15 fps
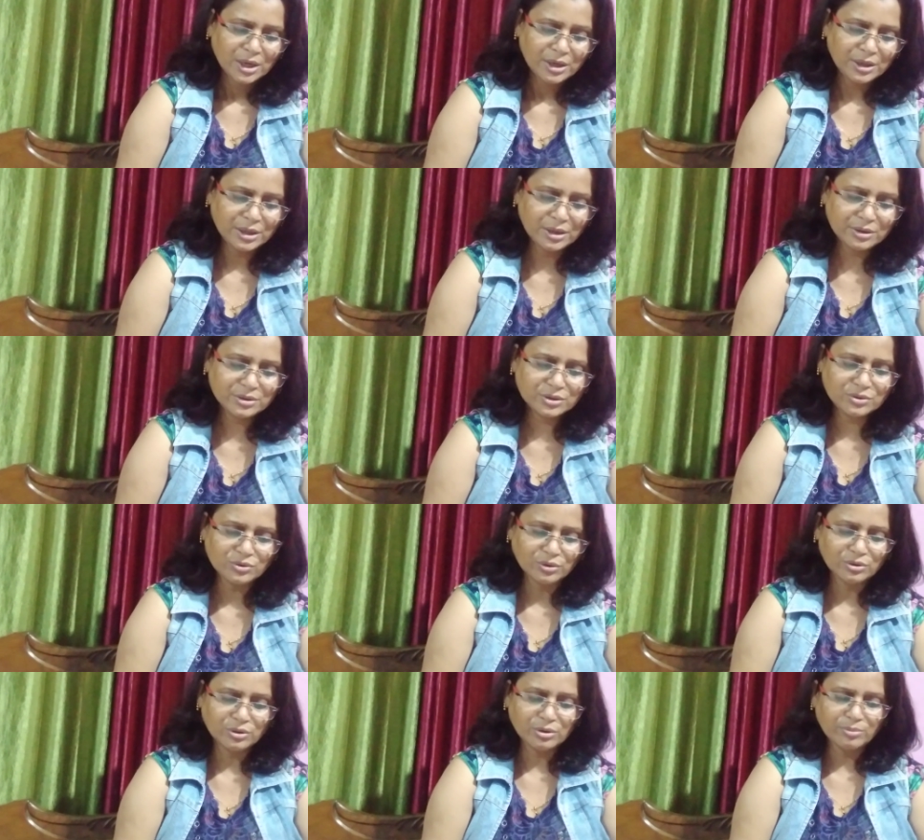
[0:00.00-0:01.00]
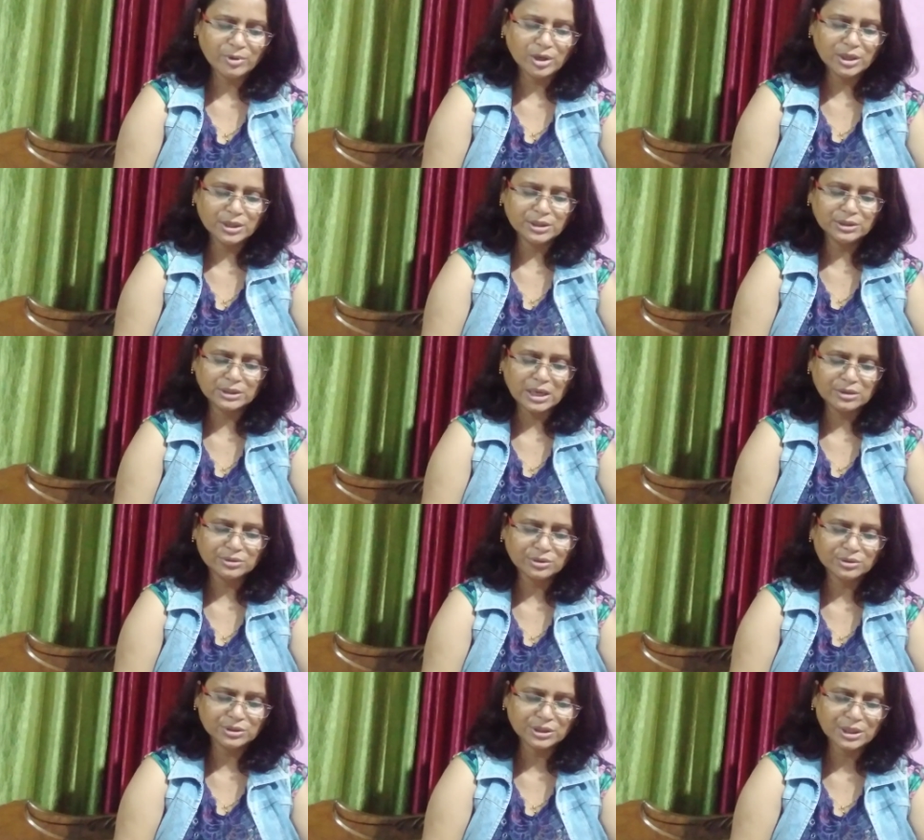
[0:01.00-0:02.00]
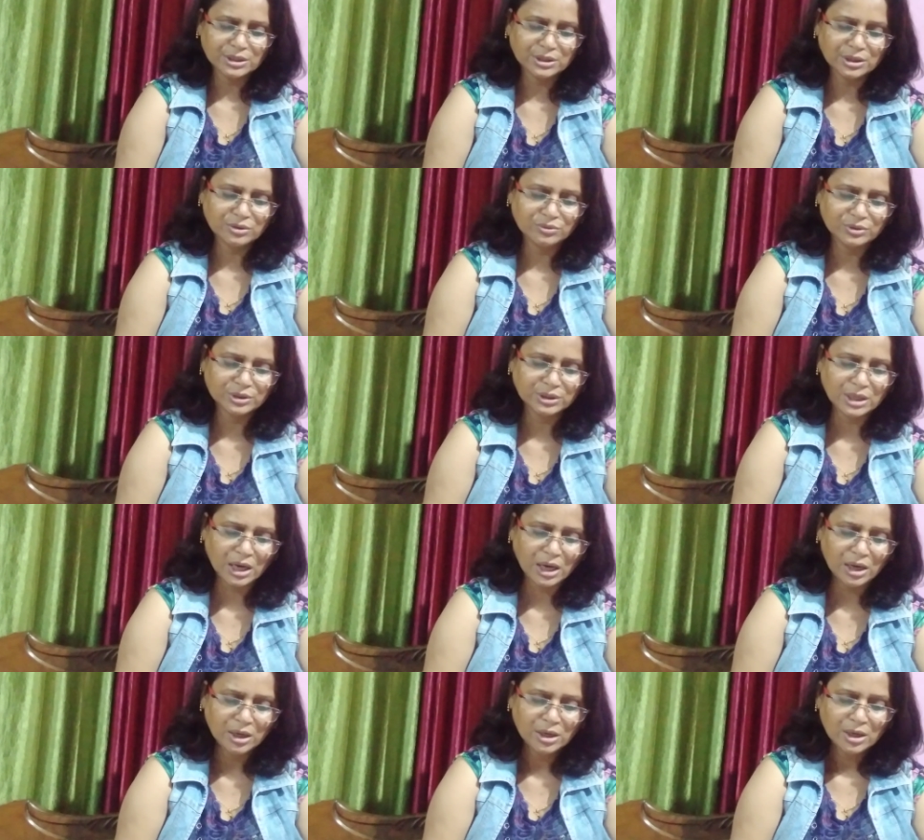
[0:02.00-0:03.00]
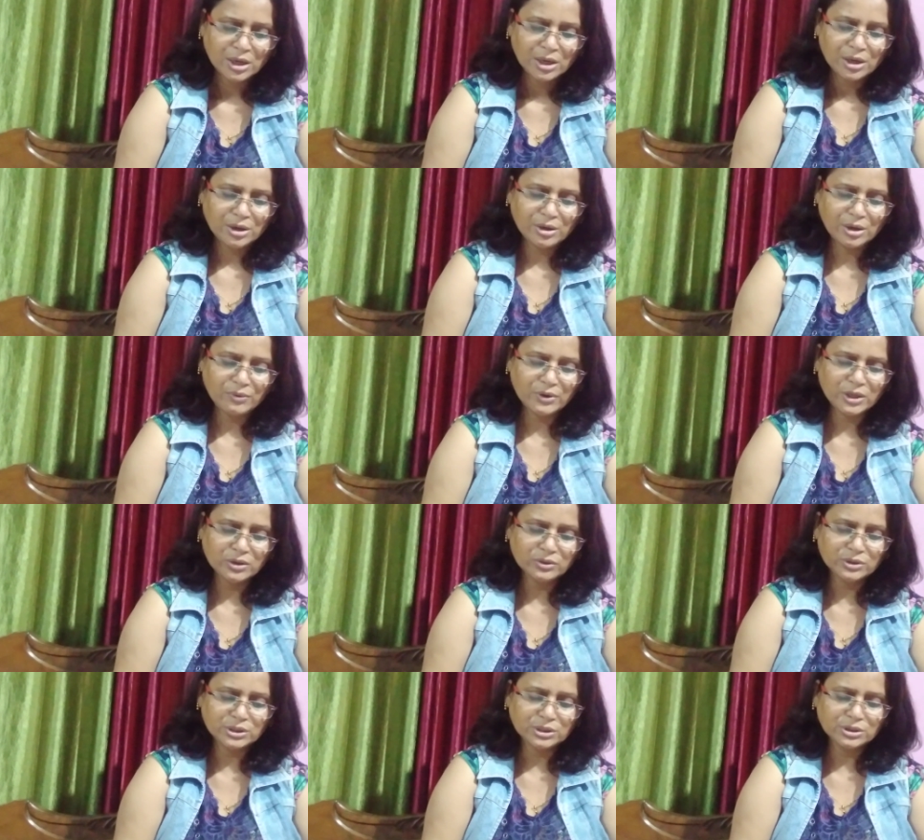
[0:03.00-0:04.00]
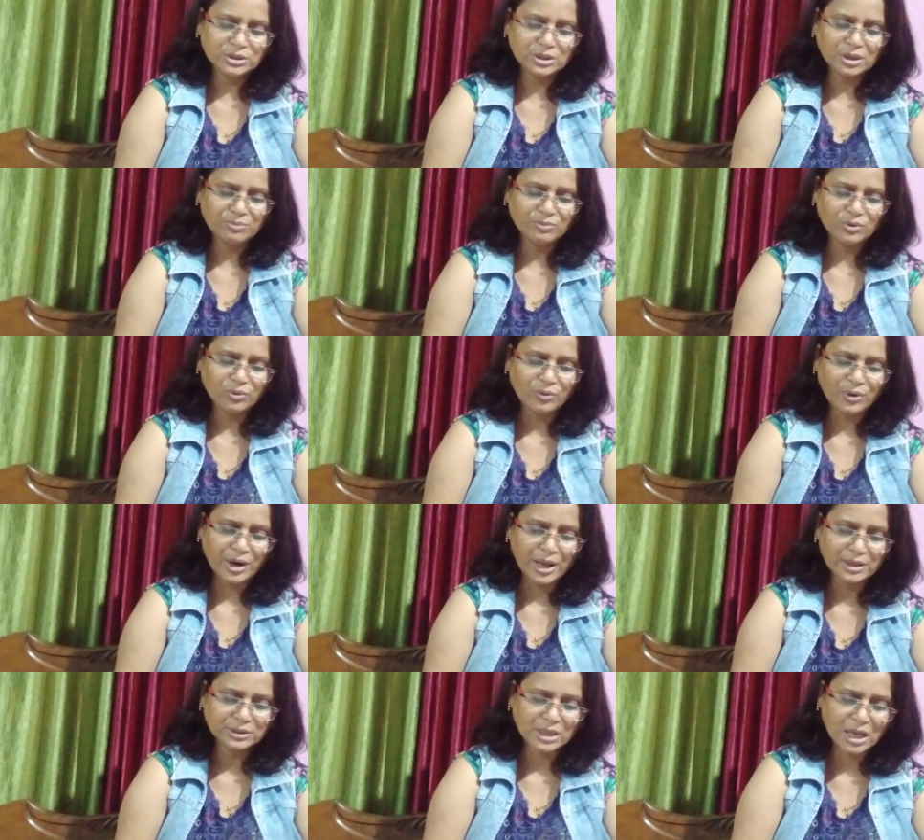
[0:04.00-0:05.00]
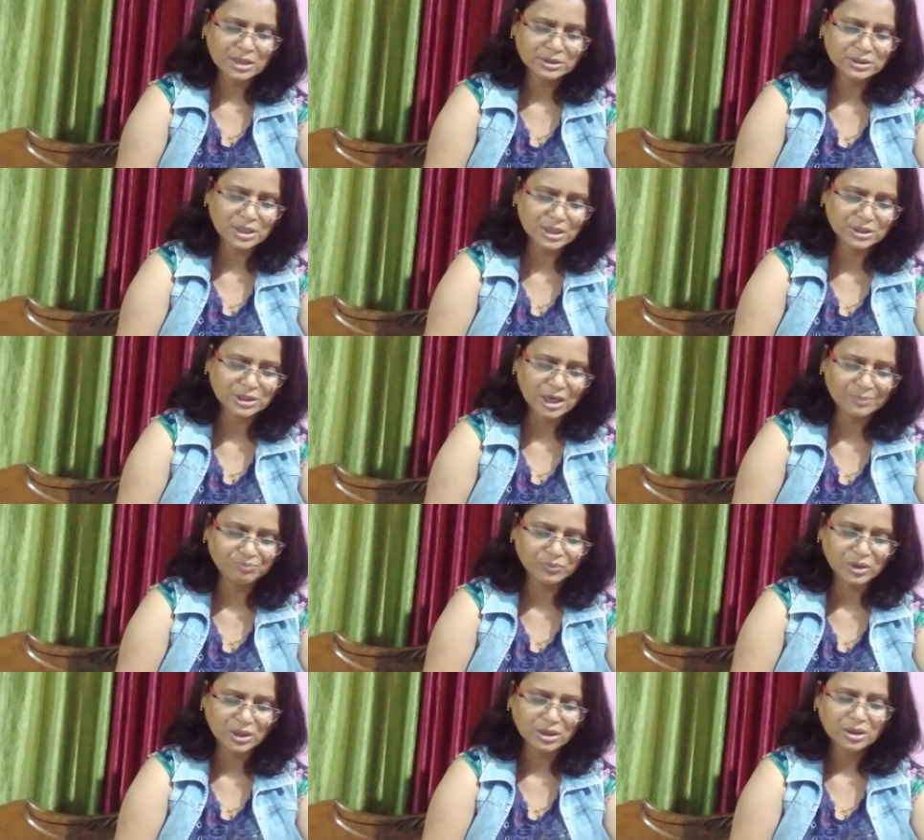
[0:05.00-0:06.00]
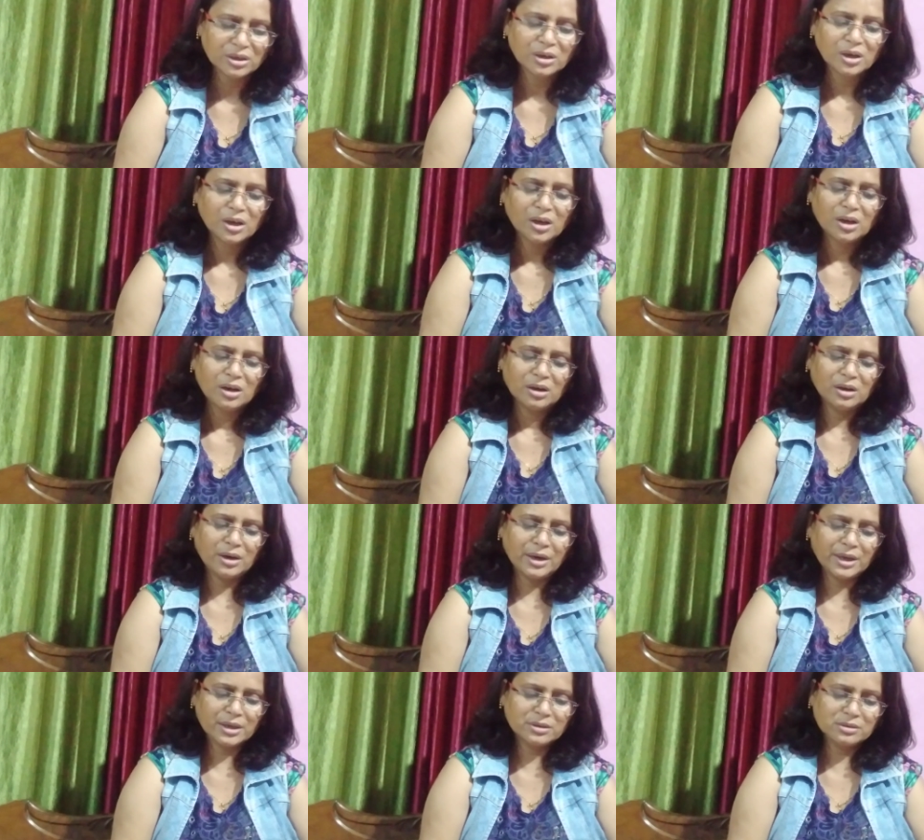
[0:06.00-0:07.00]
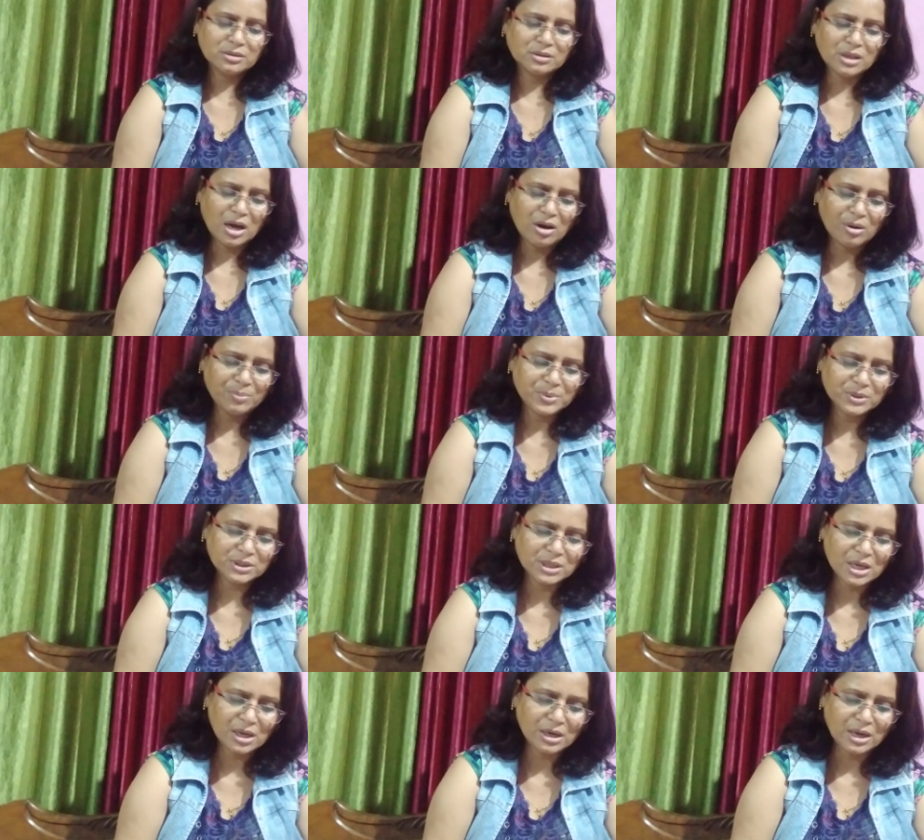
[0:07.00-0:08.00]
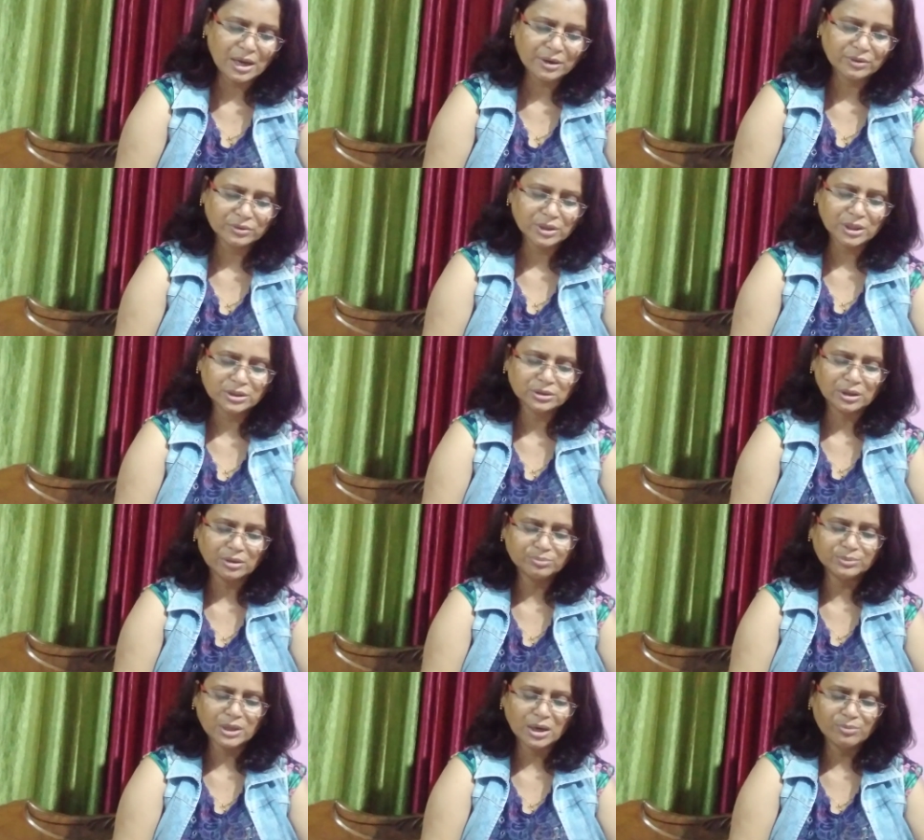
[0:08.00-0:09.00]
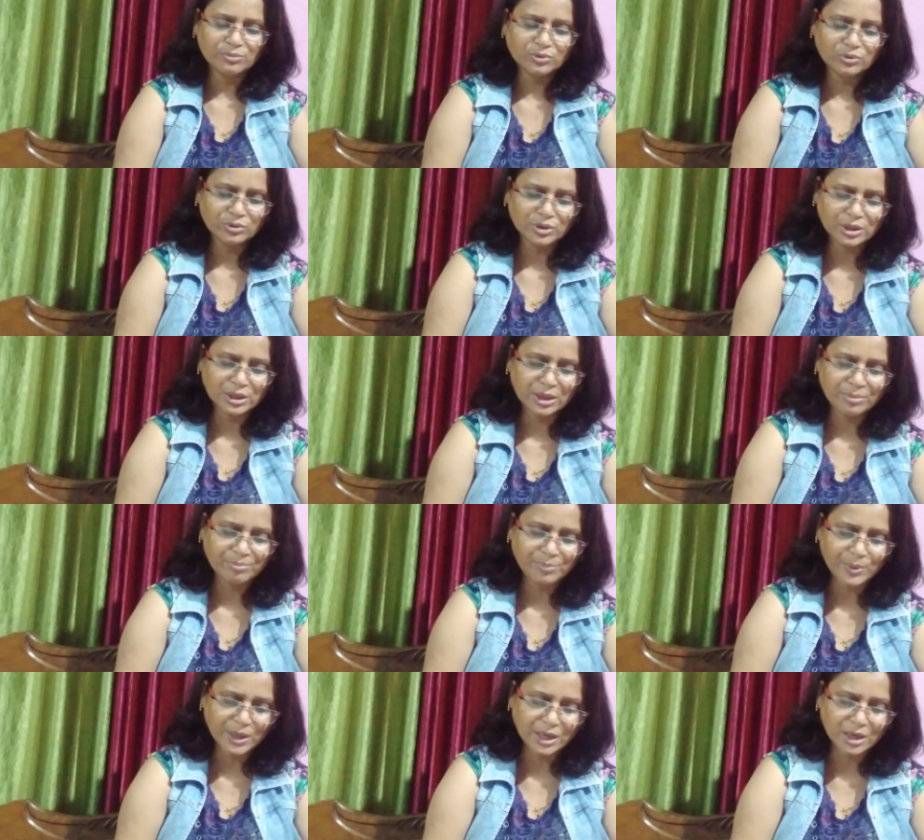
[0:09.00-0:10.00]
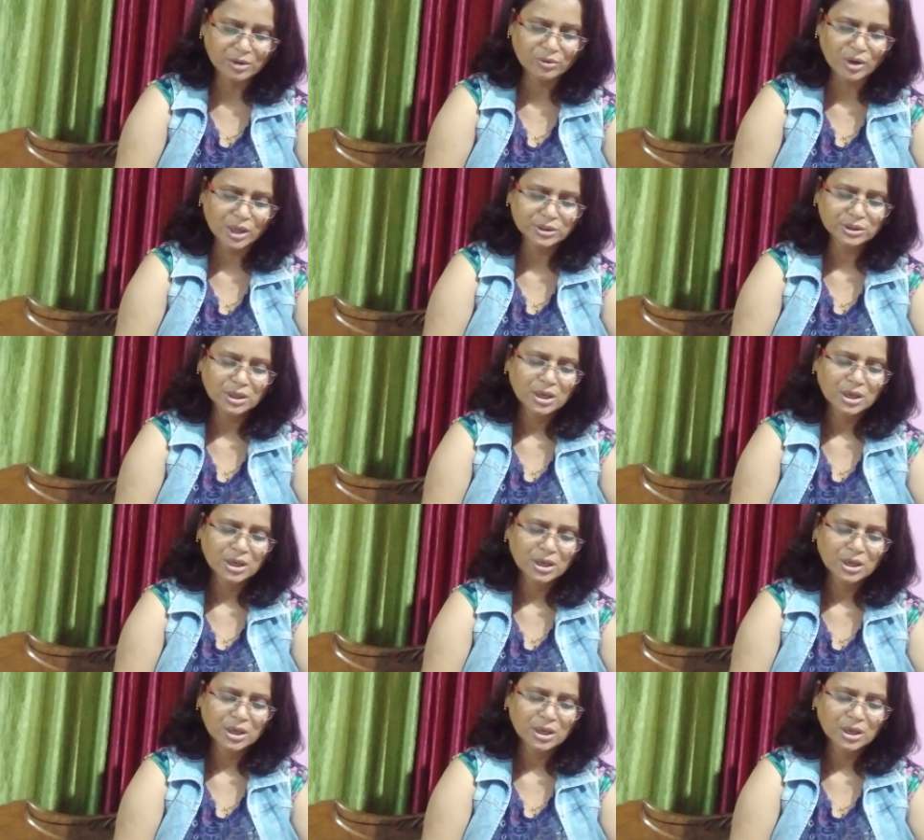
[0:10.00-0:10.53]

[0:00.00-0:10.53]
Next, Todormal is associated with the revenue system known as Answer Japti. Next, the official language of the Mughal Empire was